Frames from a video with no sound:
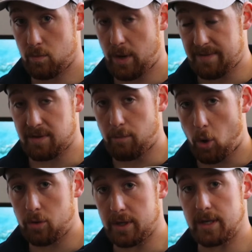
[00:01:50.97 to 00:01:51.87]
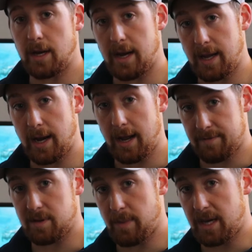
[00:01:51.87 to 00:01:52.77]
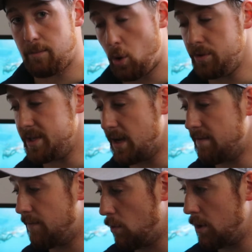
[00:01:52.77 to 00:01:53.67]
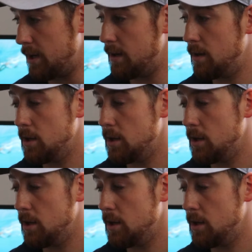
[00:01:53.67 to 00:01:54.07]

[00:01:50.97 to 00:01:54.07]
we have to mold it and I have to make a mold design for it,